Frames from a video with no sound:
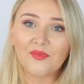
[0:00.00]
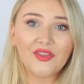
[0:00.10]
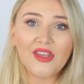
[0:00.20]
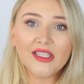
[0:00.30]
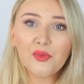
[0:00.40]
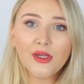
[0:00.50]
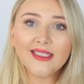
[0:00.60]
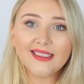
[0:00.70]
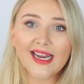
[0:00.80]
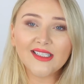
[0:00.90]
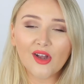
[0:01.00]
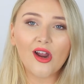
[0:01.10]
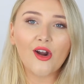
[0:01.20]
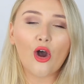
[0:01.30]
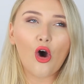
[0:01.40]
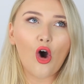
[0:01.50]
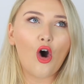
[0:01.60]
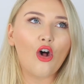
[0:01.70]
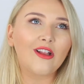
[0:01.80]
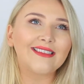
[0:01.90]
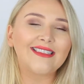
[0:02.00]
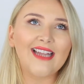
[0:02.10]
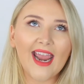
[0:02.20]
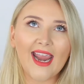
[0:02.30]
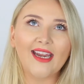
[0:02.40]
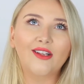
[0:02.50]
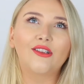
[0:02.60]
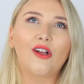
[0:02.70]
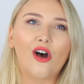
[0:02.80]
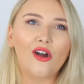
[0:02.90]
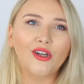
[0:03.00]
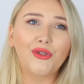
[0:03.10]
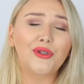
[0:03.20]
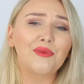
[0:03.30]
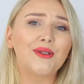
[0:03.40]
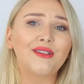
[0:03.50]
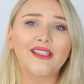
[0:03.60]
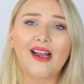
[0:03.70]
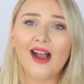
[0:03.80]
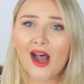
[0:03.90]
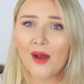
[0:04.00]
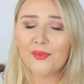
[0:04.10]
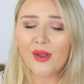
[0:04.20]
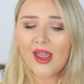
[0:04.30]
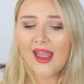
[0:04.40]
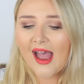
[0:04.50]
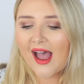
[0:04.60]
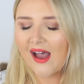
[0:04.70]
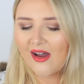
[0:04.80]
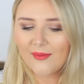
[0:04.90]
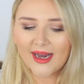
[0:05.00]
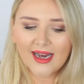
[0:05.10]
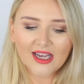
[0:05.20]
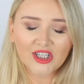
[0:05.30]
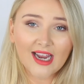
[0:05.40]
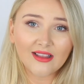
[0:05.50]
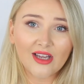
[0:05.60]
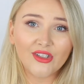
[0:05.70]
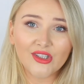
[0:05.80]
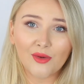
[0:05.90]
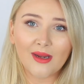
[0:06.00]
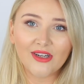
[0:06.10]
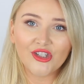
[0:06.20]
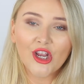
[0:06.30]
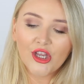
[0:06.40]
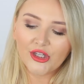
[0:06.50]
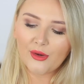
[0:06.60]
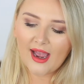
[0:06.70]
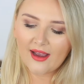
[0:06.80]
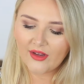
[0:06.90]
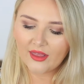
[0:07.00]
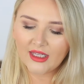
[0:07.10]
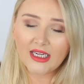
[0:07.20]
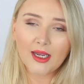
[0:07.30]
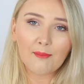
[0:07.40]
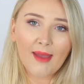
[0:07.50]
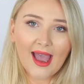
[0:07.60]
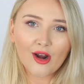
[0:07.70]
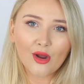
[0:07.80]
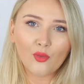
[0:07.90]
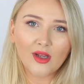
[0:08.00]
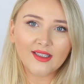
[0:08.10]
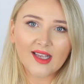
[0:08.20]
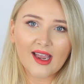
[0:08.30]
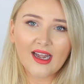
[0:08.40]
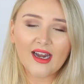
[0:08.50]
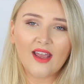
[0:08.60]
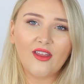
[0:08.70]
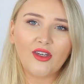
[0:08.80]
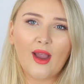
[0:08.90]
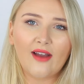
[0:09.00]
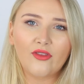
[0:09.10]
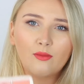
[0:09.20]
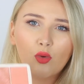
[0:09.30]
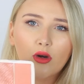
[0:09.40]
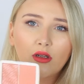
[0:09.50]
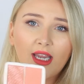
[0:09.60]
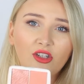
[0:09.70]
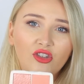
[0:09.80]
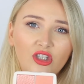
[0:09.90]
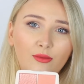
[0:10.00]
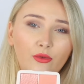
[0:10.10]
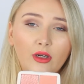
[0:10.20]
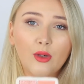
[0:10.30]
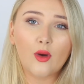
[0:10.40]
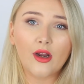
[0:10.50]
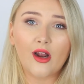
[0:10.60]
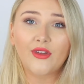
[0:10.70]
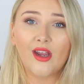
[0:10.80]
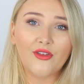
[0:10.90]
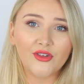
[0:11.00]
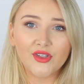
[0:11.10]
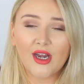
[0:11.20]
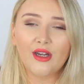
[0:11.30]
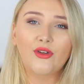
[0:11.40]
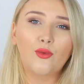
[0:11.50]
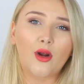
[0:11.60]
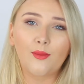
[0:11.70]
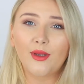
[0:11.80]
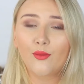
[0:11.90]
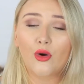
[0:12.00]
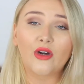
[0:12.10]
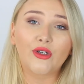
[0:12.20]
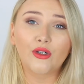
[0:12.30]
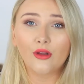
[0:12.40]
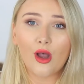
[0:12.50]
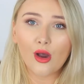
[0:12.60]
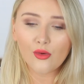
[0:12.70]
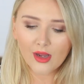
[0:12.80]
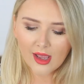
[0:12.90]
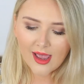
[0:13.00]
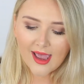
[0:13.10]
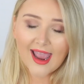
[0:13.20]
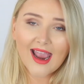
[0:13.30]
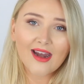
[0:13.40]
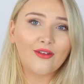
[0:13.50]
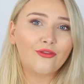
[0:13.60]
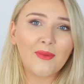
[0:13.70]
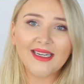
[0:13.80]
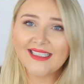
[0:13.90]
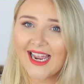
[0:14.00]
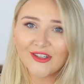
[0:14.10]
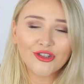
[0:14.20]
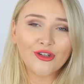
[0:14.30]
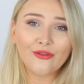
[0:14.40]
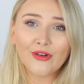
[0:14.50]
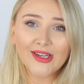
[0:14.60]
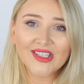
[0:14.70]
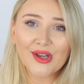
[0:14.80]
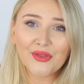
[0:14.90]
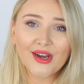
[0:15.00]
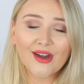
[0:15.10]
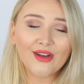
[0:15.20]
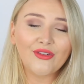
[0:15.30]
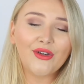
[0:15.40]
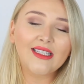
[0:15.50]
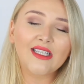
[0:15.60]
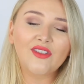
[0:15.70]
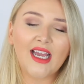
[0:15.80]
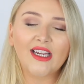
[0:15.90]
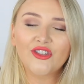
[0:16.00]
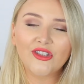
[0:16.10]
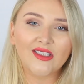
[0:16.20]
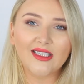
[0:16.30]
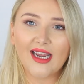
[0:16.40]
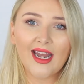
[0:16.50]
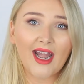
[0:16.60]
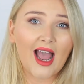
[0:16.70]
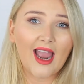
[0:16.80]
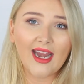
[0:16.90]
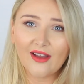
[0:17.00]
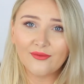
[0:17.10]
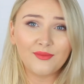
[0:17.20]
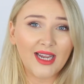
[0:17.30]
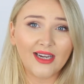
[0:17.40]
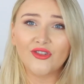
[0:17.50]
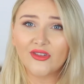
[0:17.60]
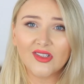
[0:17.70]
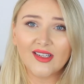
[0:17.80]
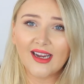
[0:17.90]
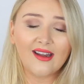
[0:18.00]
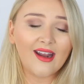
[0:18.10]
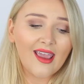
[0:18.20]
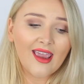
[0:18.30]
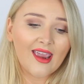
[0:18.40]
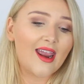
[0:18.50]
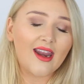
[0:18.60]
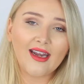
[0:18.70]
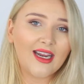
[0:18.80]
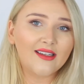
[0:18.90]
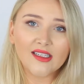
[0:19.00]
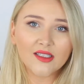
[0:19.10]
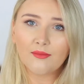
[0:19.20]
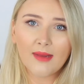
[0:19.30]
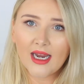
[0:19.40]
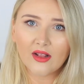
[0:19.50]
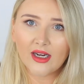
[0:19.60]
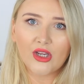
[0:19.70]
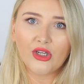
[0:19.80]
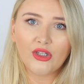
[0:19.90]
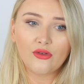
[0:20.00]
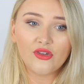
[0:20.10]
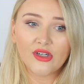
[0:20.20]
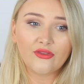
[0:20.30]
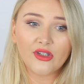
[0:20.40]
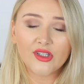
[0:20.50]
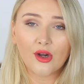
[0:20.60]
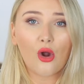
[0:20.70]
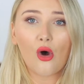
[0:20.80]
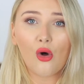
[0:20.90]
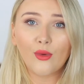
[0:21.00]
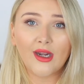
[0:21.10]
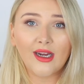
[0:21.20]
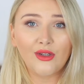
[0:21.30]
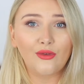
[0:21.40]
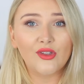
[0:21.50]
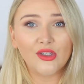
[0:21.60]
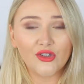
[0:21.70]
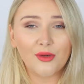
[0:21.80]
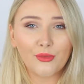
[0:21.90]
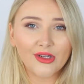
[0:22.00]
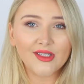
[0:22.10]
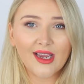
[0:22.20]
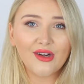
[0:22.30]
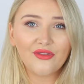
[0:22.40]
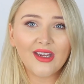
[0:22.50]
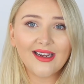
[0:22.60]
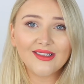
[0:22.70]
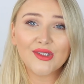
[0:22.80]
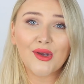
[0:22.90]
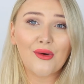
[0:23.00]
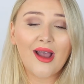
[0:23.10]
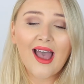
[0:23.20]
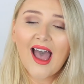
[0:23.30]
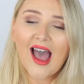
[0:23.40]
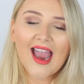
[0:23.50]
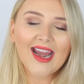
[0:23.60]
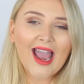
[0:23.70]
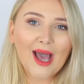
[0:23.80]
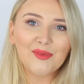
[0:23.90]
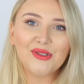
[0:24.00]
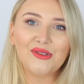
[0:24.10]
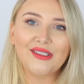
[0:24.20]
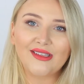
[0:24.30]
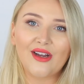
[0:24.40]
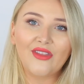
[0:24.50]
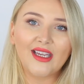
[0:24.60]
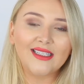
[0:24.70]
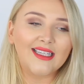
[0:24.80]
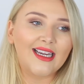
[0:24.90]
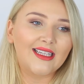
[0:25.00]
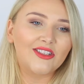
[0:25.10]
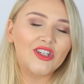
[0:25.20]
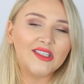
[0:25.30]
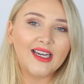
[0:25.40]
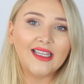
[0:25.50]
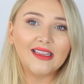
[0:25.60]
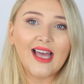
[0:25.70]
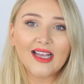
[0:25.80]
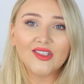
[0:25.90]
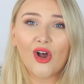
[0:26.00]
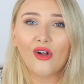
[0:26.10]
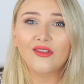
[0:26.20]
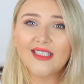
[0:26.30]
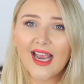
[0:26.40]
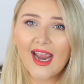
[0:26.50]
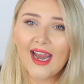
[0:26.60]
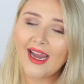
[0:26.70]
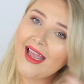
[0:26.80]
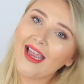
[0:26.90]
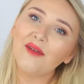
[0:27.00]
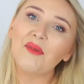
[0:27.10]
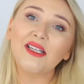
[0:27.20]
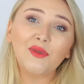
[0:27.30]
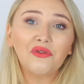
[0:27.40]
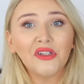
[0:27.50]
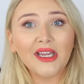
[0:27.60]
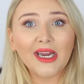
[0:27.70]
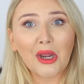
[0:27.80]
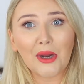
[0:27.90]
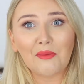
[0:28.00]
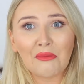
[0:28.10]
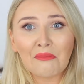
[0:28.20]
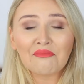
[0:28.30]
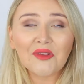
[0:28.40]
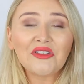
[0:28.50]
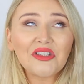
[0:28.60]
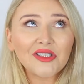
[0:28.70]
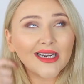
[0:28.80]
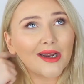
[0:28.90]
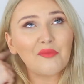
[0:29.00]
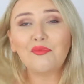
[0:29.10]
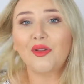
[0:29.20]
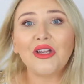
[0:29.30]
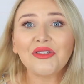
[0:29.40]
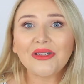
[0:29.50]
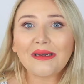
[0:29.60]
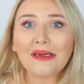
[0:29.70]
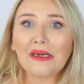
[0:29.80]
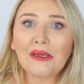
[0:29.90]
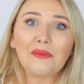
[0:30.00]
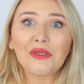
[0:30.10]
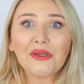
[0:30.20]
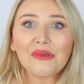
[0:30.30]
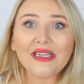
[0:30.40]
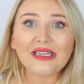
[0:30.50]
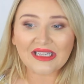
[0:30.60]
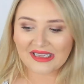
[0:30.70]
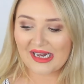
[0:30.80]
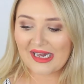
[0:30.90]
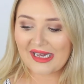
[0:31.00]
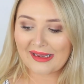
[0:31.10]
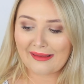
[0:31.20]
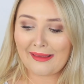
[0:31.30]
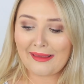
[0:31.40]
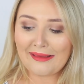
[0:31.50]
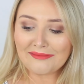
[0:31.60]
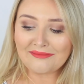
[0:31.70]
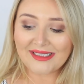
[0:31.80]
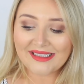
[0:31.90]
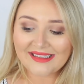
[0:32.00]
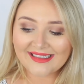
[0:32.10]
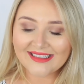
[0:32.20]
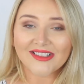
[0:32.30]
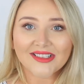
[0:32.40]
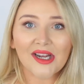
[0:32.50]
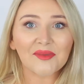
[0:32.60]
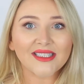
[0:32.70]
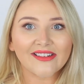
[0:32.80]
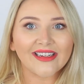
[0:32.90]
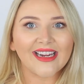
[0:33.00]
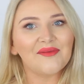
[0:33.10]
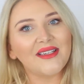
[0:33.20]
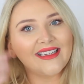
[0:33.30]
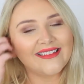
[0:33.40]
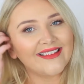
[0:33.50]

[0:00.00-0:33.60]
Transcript: This one stays on all day long. You can build it up. Oh my gosh, I love it so much. You have the matte on one side, and then you have the more like shimmery one on the other side if you want a bit more of a glow. And for my textured friends out there, if you guys have textured skin, I have textured skin, and it doesn't make like a huge difference at all when I use the shimmery side of things. So I absolutely love this. It lasts all day. It makes me feel like I'm just like a blushing beauty. Like, oh my gosh, stop staring at me.